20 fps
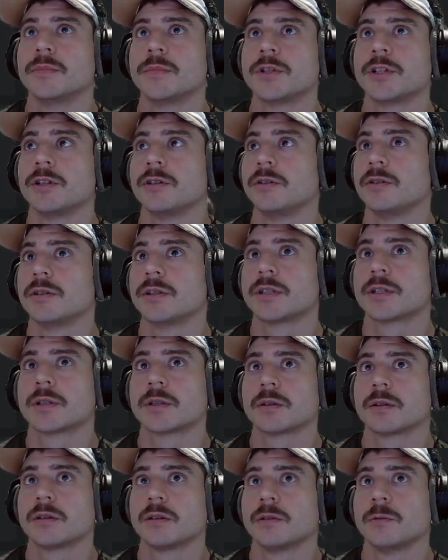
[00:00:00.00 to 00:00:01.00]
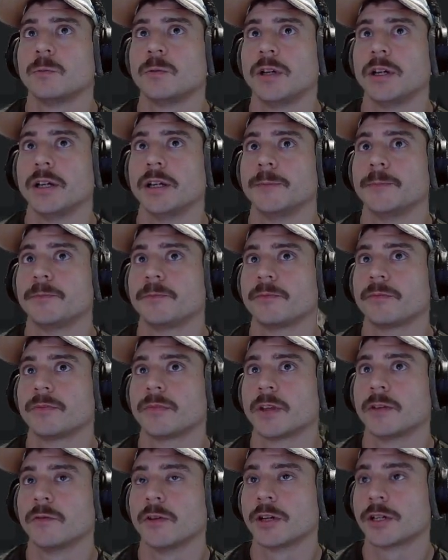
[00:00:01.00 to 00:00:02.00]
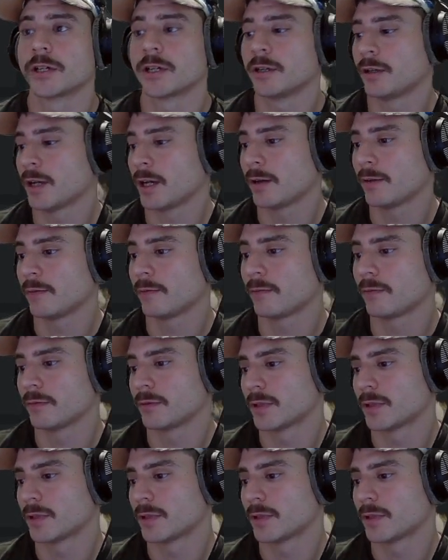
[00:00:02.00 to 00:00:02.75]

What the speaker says: choose what version you have.